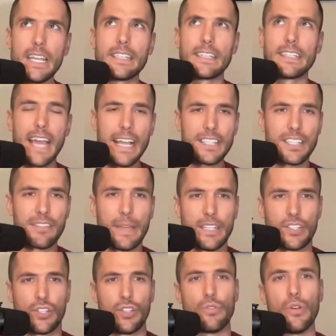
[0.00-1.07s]
is a
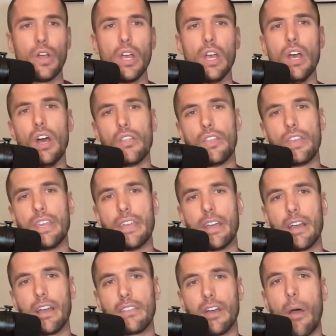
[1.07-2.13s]
testament to
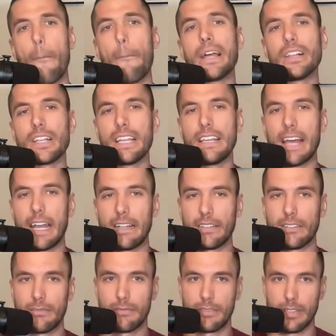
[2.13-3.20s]
the ability
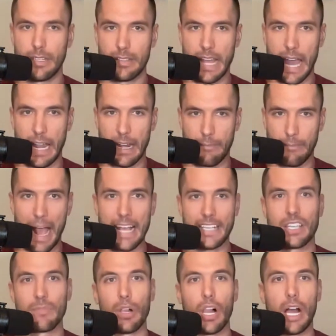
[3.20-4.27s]
that
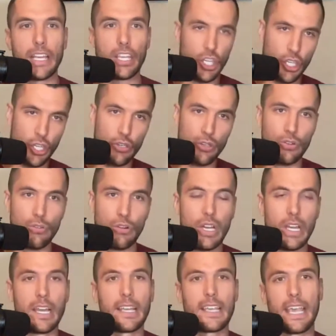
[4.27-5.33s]
basketball IQ
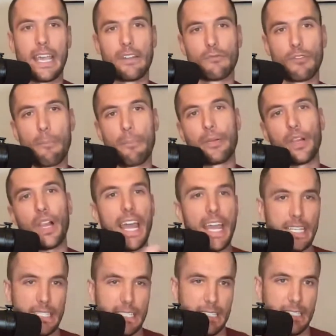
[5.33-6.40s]
can
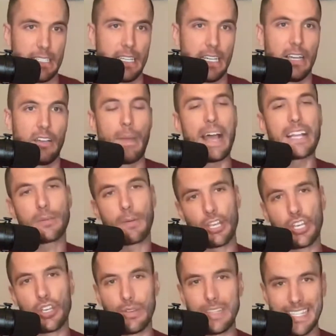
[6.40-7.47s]
replace,
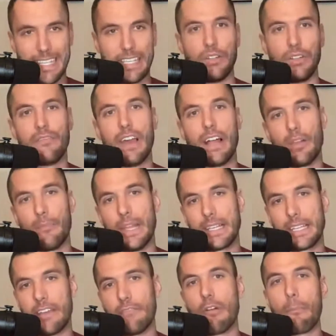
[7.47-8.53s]
basketball IQ and skill
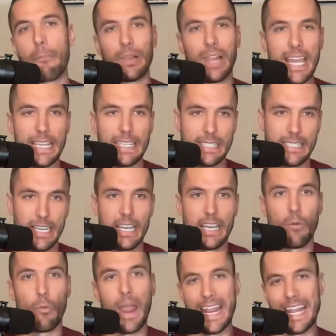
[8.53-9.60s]
development can replace
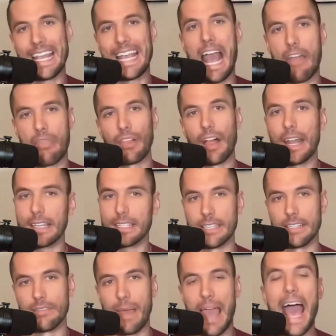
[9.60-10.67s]
waning
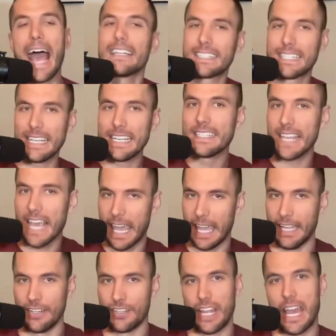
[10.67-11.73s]
athleticism. As he's
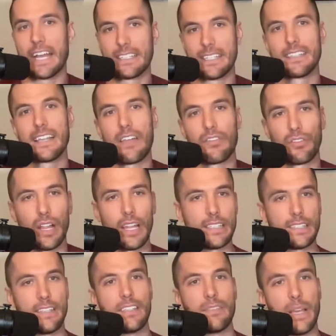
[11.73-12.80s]
aged, as his
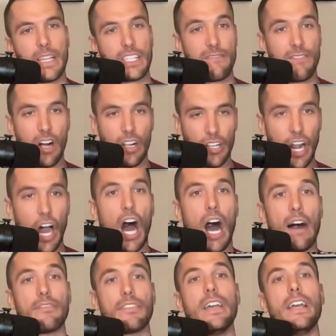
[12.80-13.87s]
athleticism has fallen
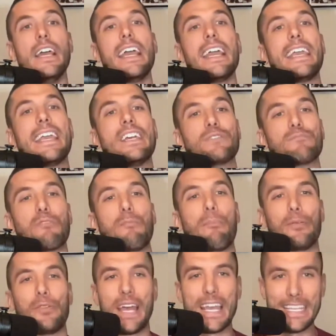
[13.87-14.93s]
off, he has
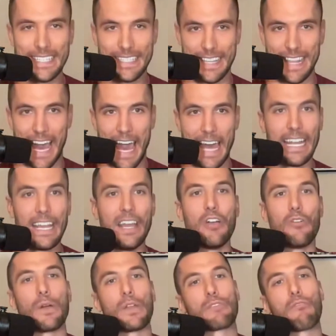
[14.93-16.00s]
replaced that
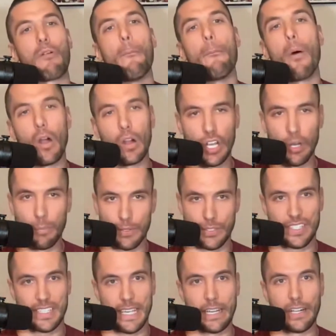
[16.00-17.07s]
with
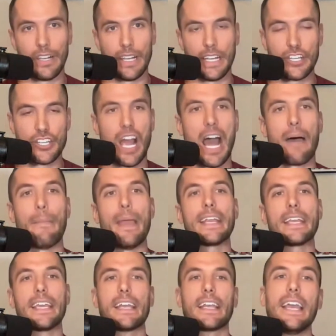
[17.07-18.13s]
remarkable skill in shot
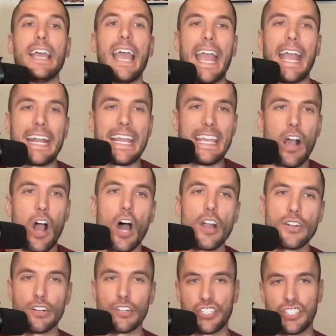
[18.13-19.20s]
making, and he
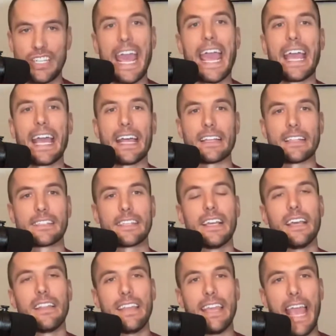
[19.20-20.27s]
understands
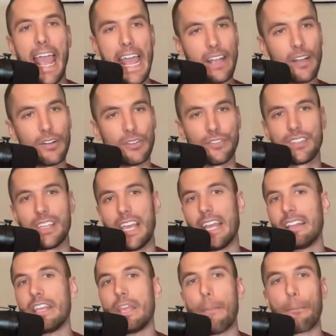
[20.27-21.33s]
the angles
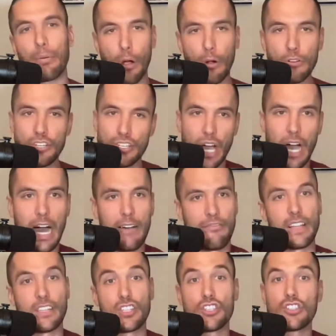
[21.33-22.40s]
and the approach to
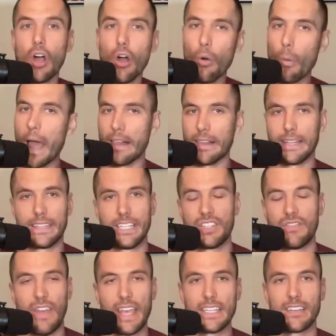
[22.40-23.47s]
offense so well at
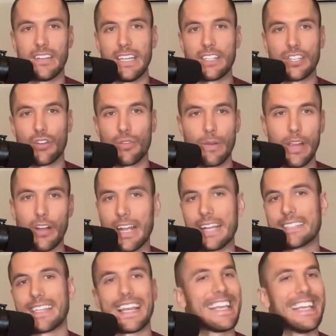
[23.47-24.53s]
this phase in his career.
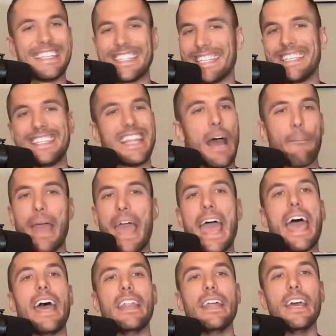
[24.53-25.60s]
It's like he's a step
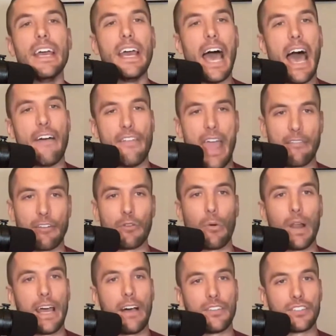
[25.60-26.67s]
ahead of
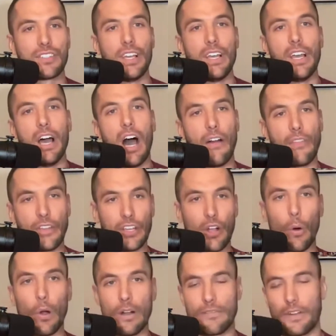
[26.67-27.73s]
everyone else on
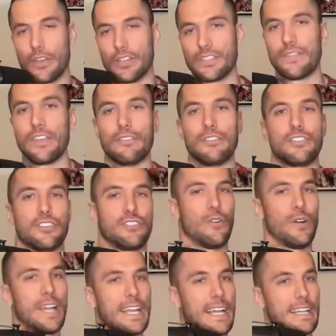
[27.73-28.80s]
the court. For those of you who are
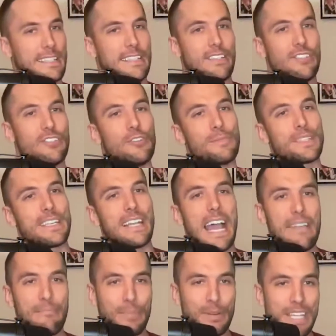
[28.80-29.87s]
just joining us, this is Hoops
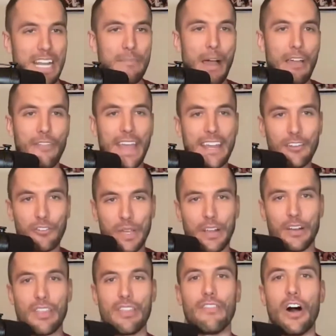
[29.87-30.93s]
Tonight, presented by
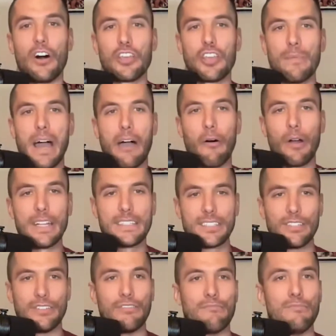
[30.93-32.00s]
FanDuel here on The Volume. I
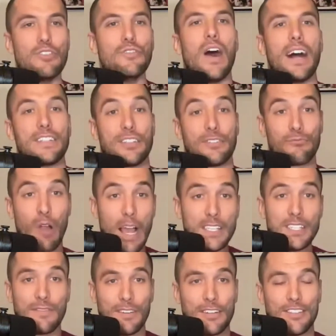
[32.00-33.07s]
wanted to move on to
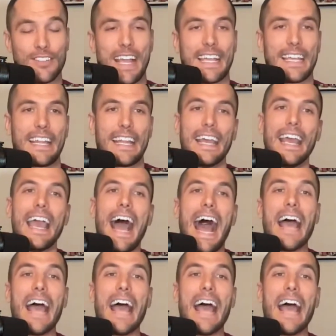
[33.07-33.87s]
Russ for a second.